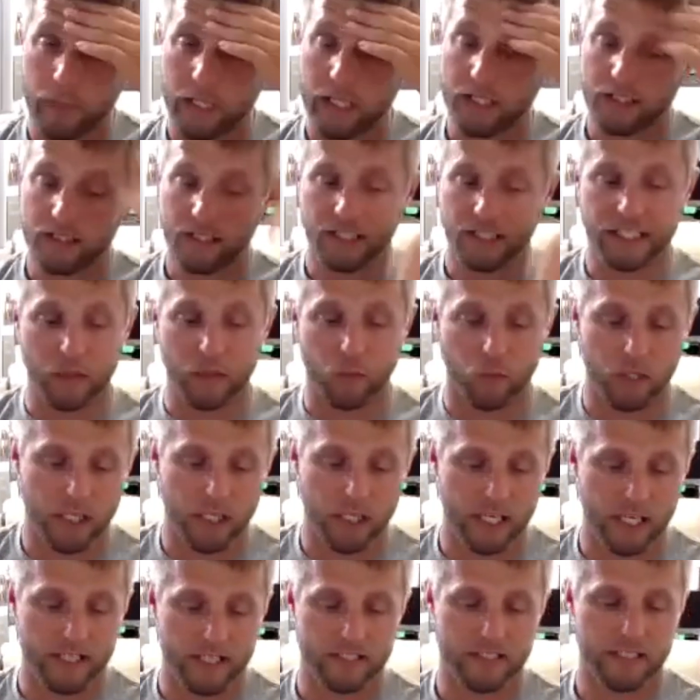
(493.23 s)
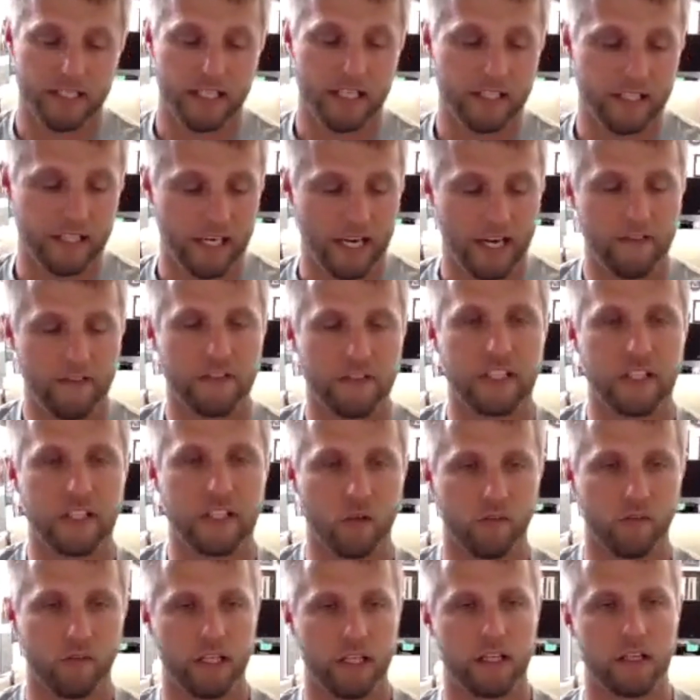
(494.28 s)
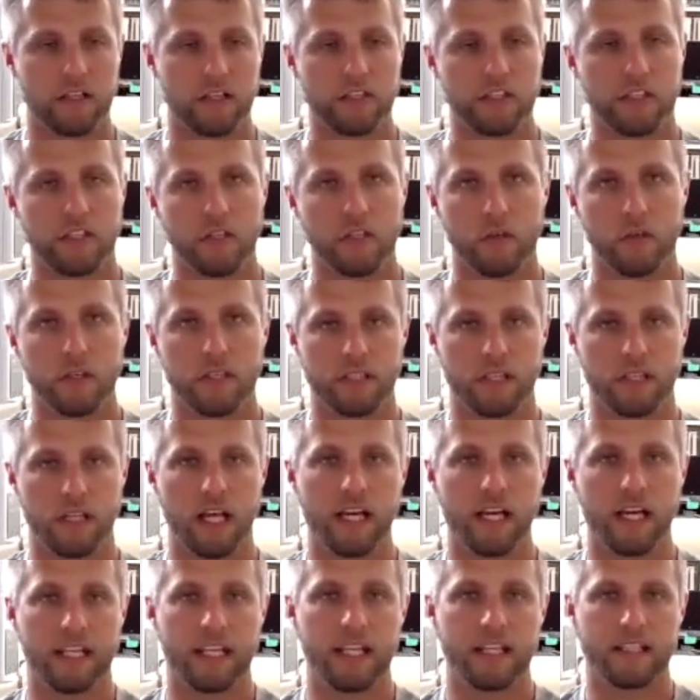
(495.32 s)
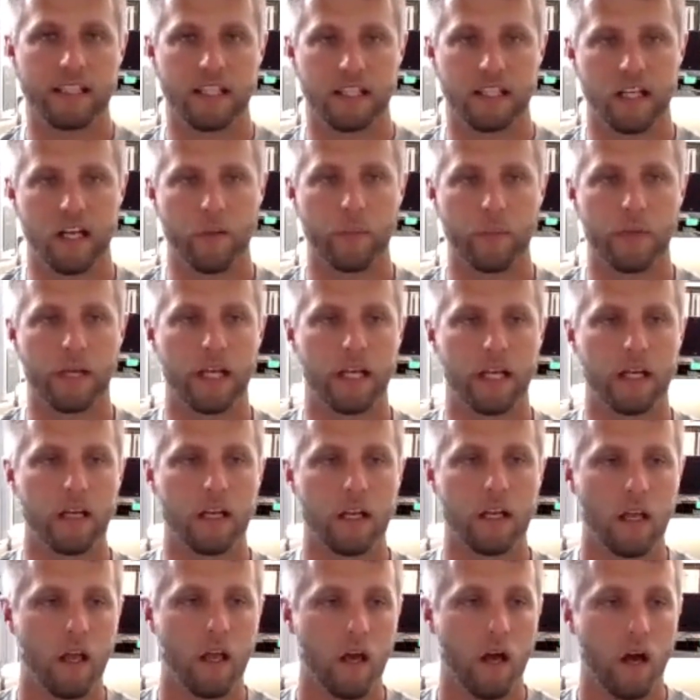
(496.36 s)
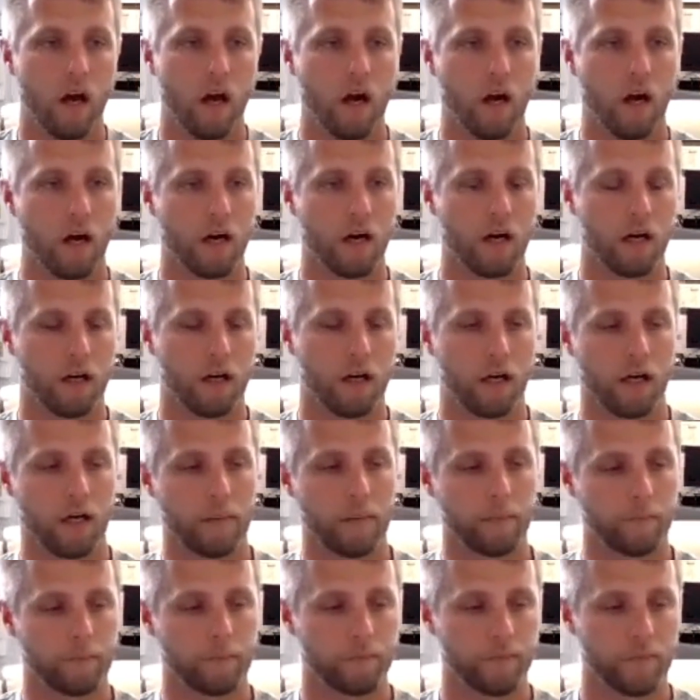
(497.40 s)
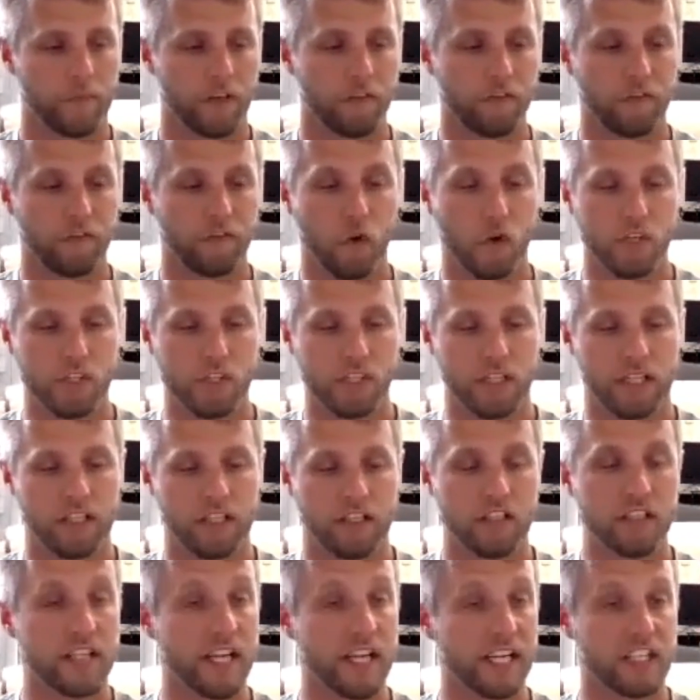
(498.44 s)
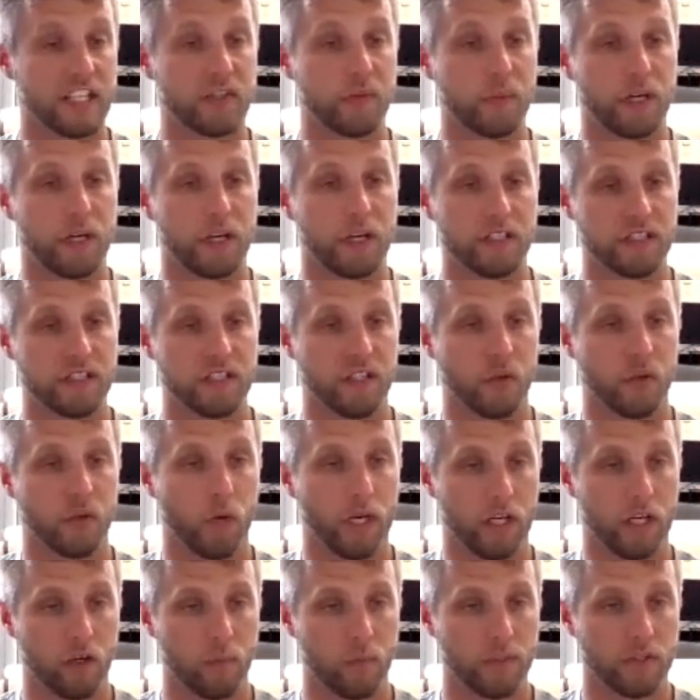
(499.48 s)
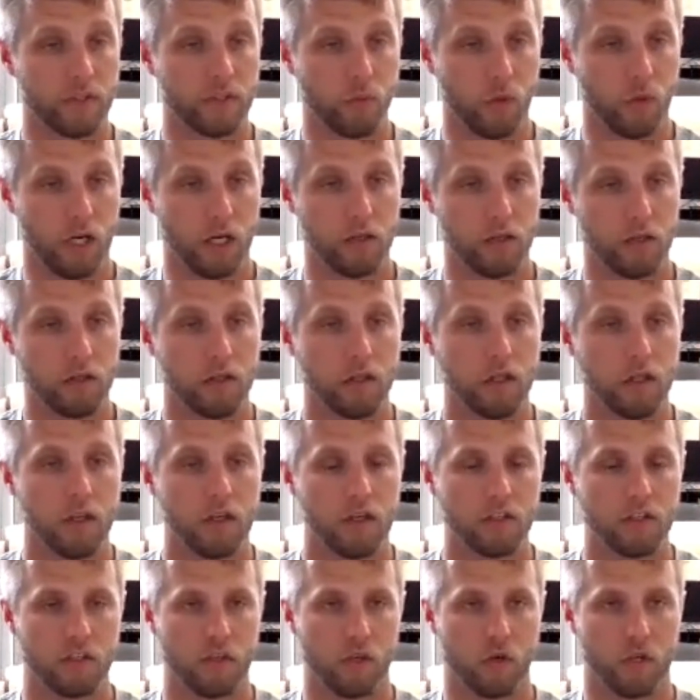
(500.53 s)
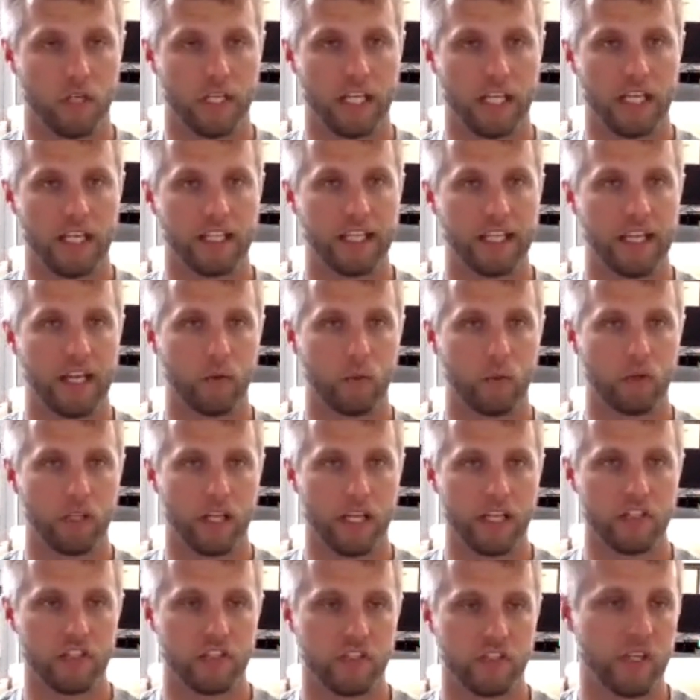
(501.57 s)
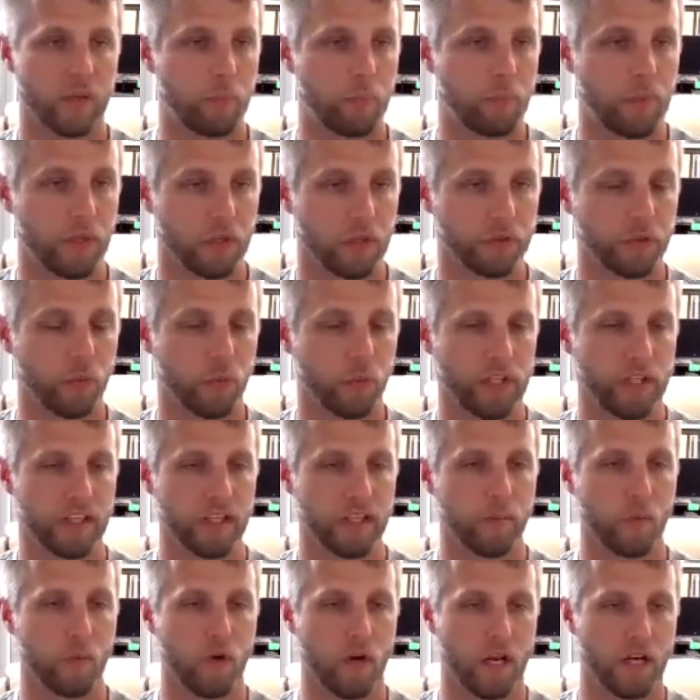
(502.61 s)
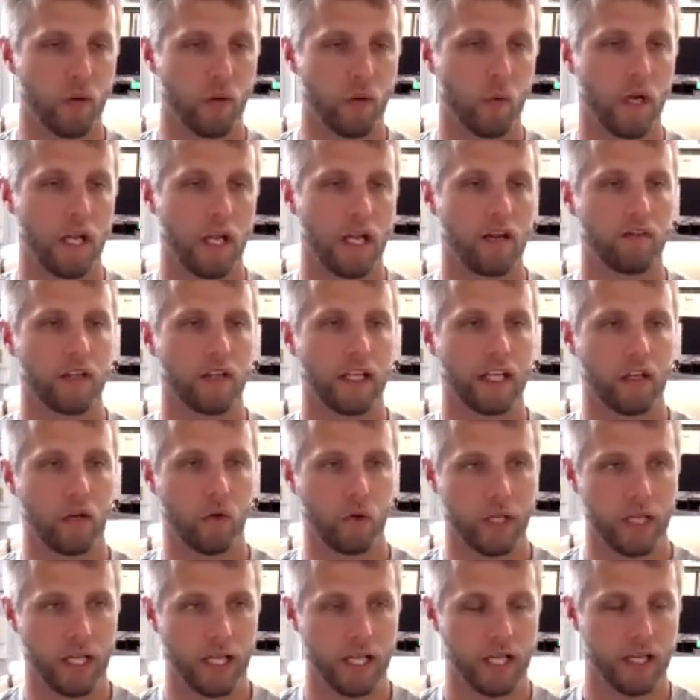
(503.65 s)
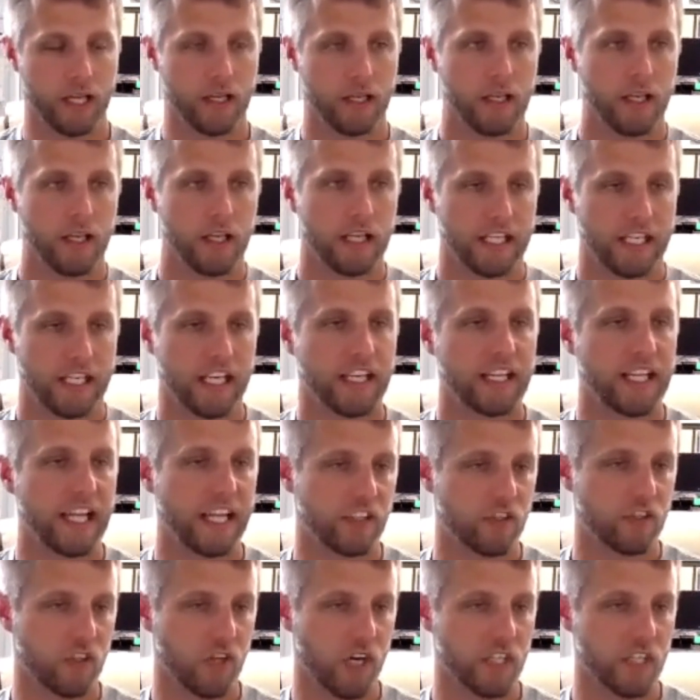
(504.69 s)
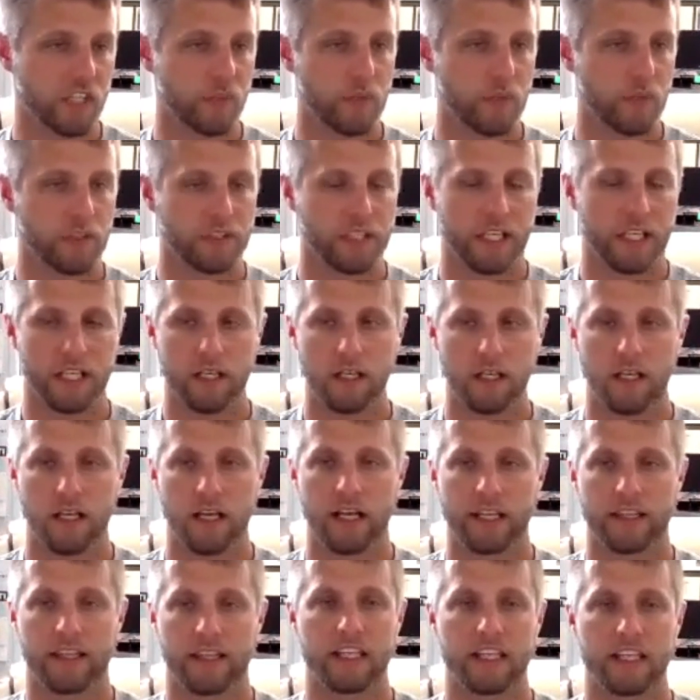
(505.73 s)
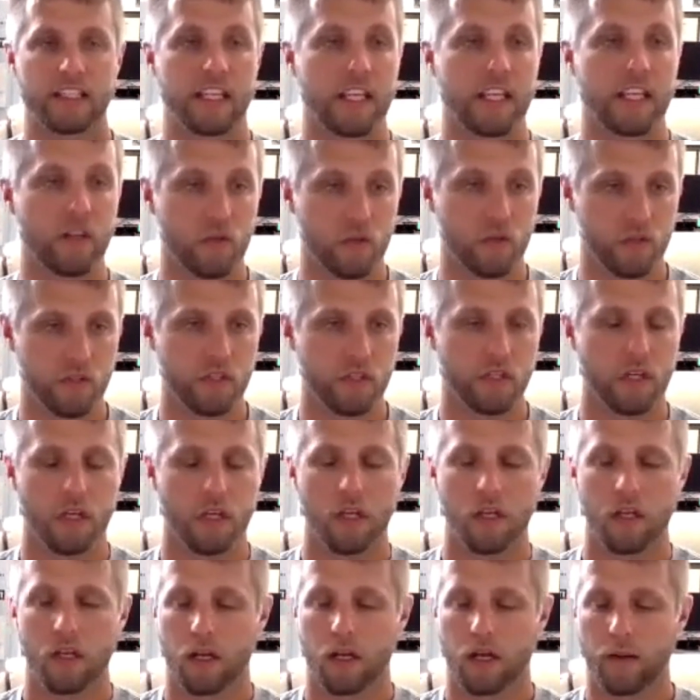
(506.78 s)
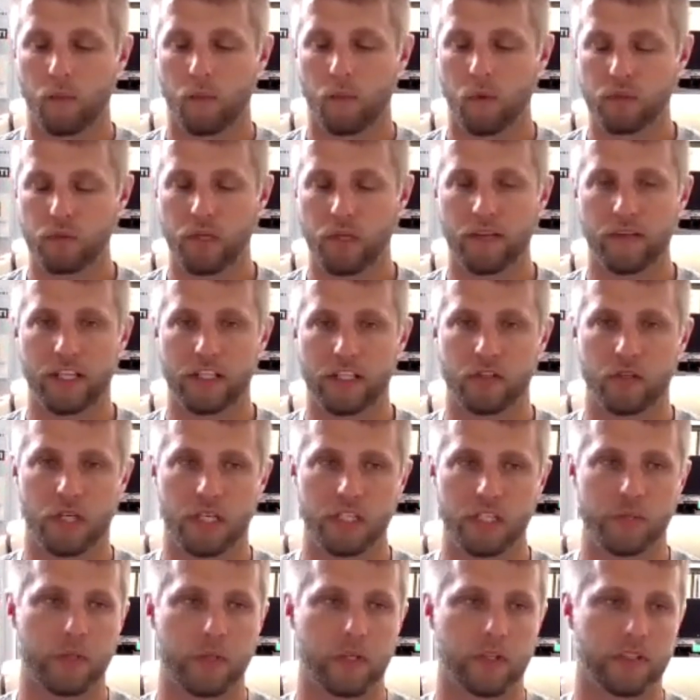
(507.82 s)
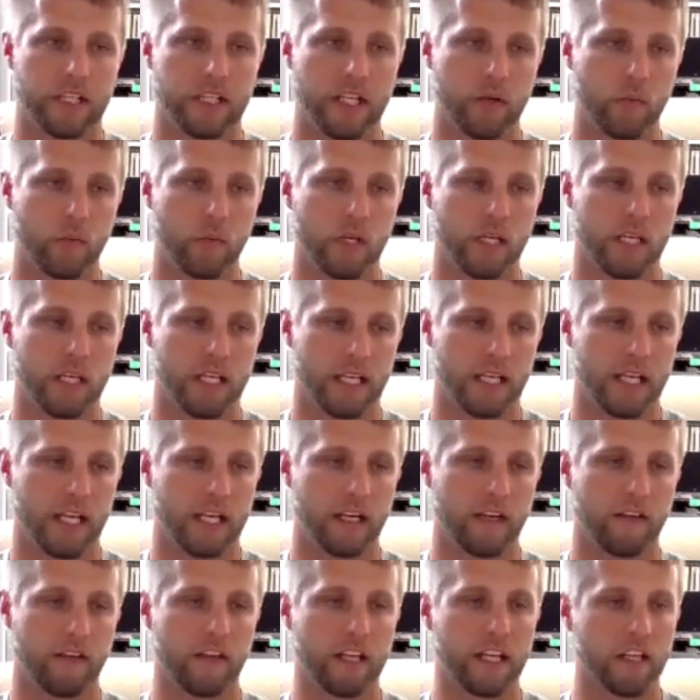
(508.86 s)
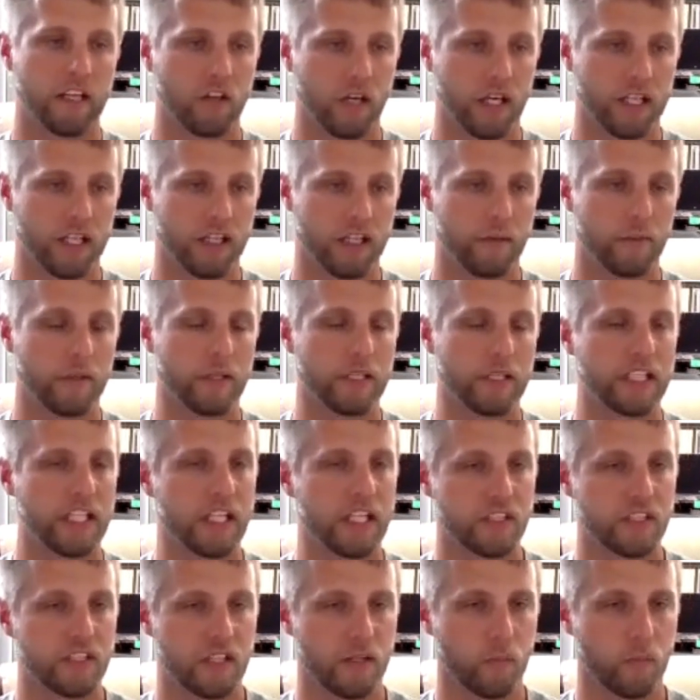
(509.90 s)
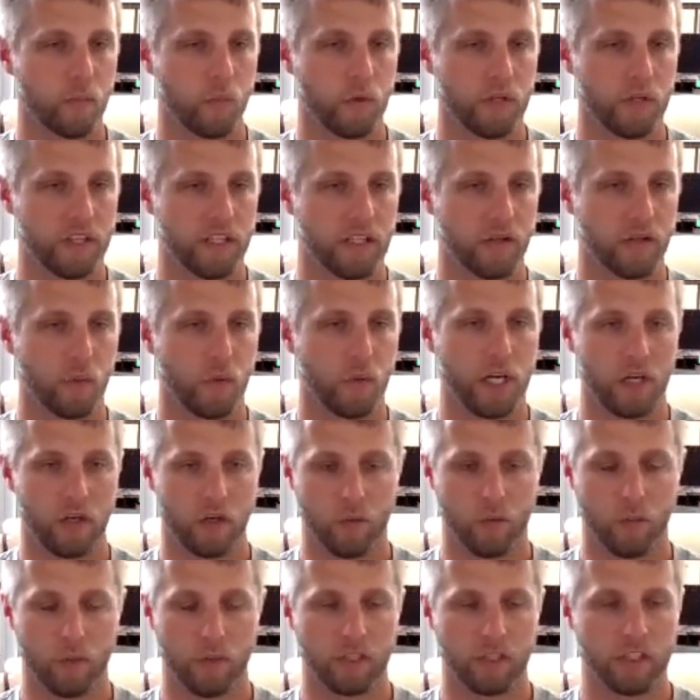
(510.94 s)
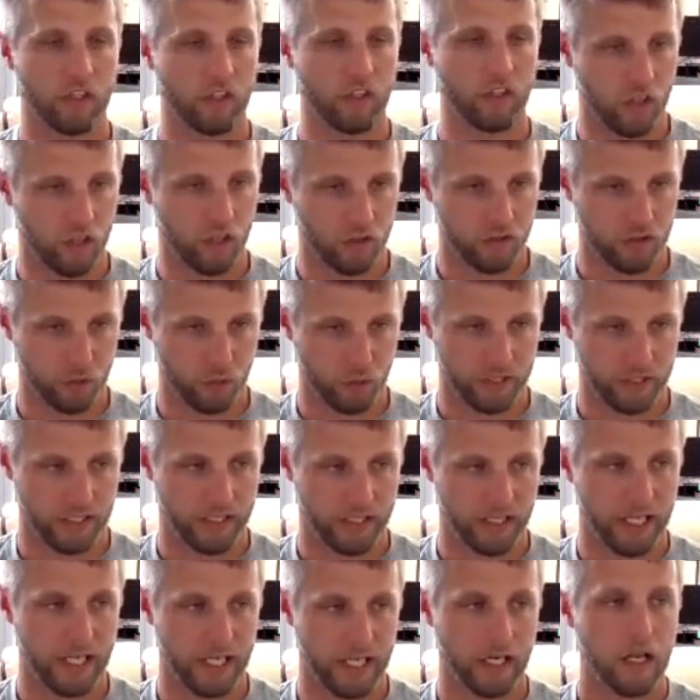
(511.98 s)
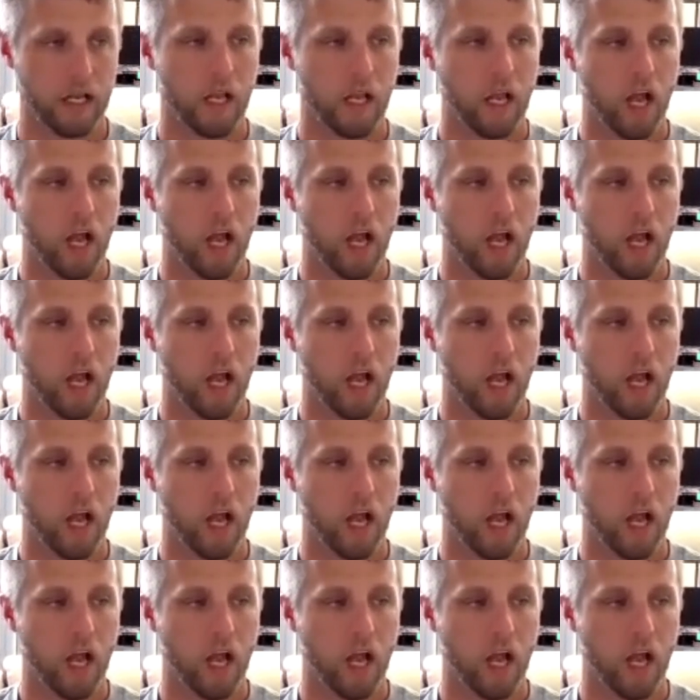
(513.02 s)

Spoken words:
biggest thing that we're kind of seeing that I've seen over the years too is a lot of kids that come in are, unfortunately, there's not experience in the weight room as well. So getting that relationship built with them right away of like, okay, getting that trust built in, I think is huge. Once we have that trust built in, we can kind of integrate them and teach them within the weight room and the culture within that.